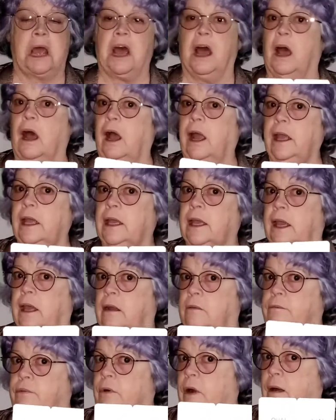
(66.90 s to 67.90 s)
I
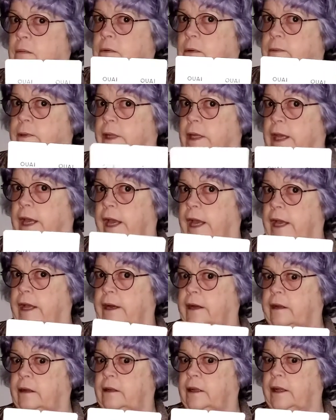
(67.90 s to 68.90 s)
can probably
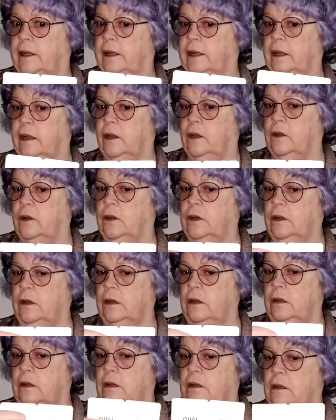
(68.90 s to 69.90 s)
get a
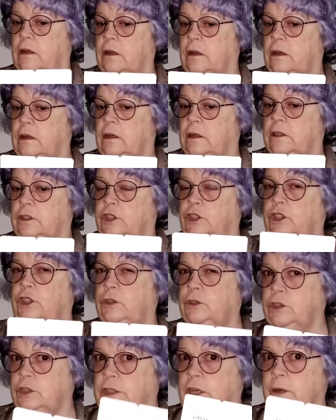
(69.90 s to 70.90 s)
good
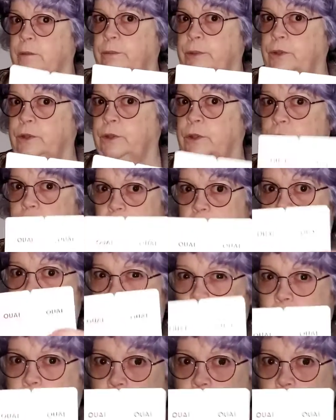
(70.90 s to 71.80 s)
2 shampoos and